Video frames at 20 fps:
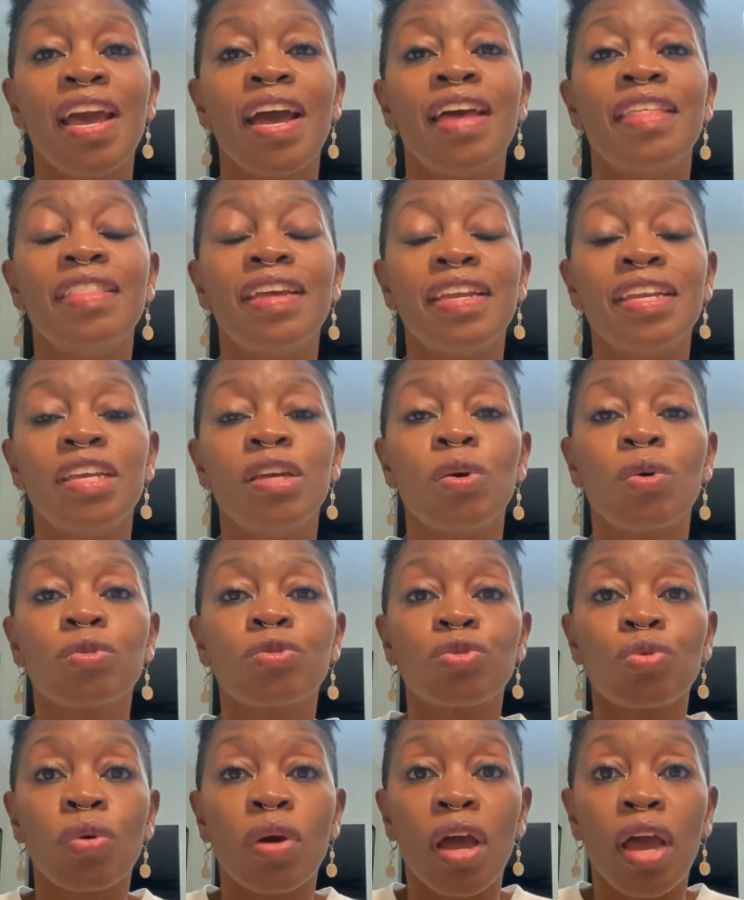And then he
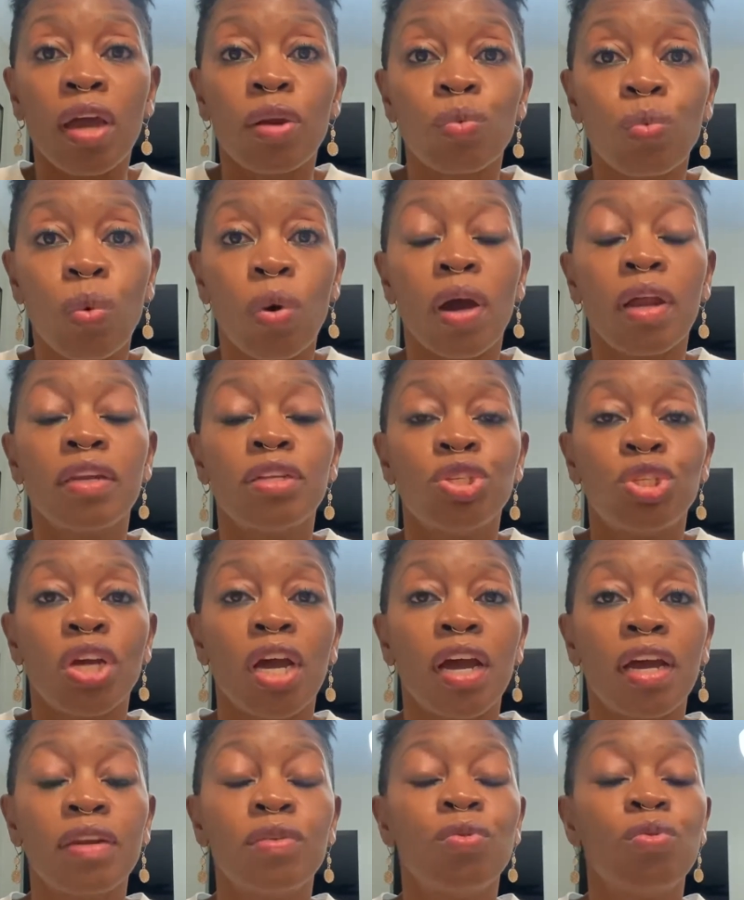also had one,
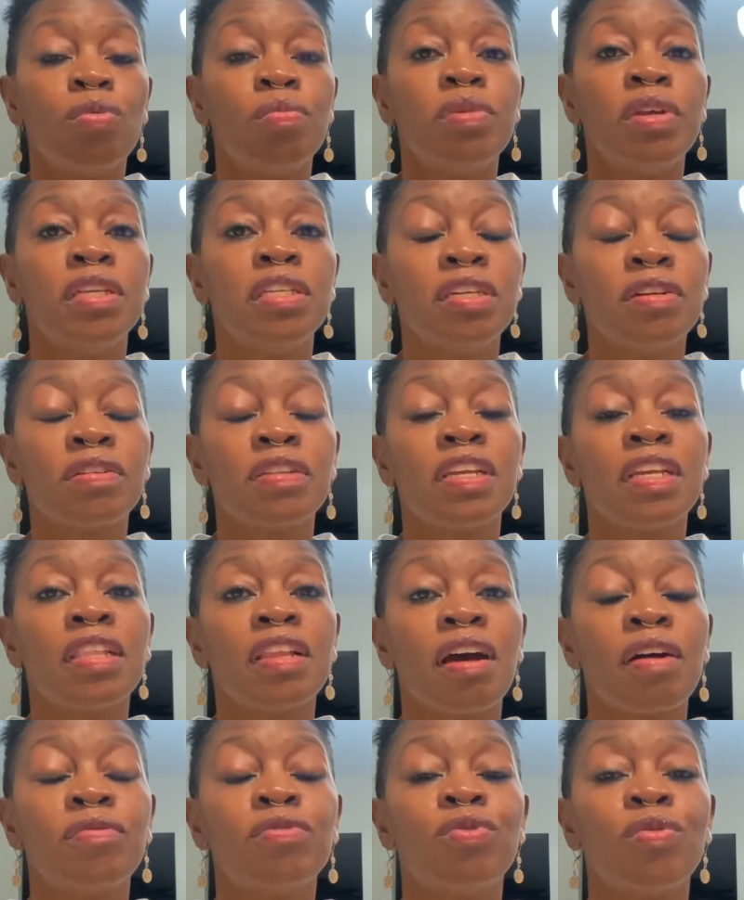John, whom he dearly
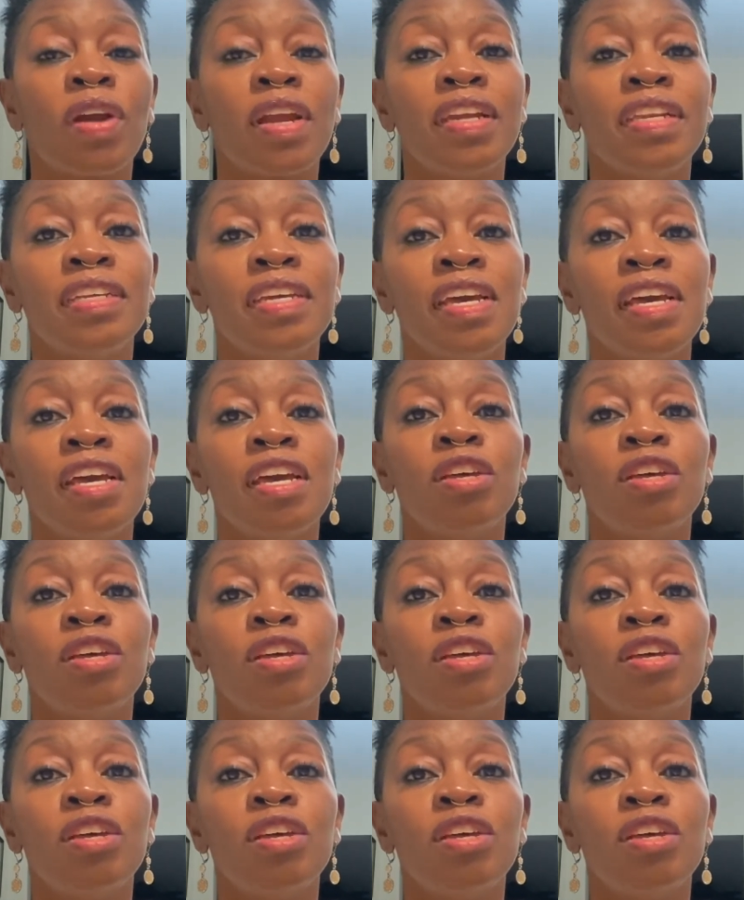loved, right?